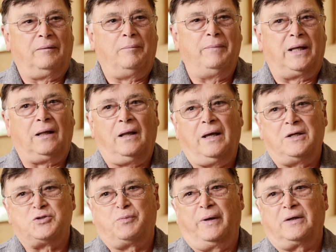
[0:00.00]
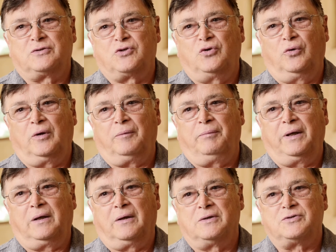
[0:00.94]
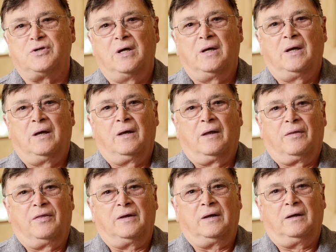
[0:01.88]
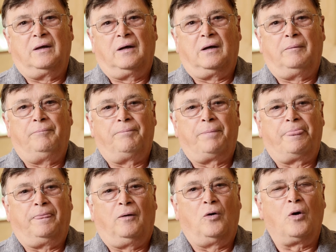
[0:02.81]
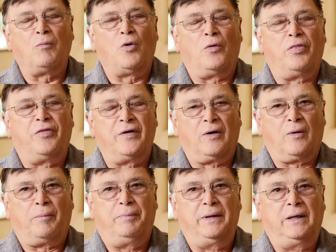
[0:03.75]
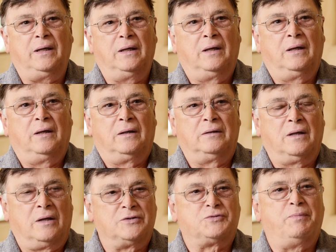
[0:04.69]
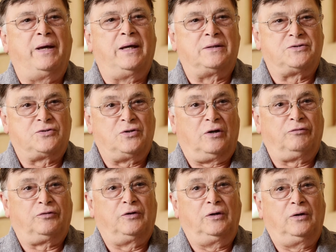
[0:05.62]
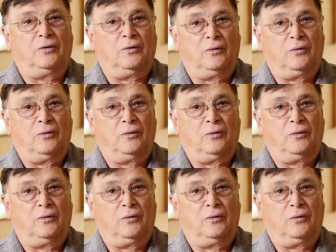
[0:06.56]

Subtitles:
mental aspects to it because the hormone therapy does bad stuff to you,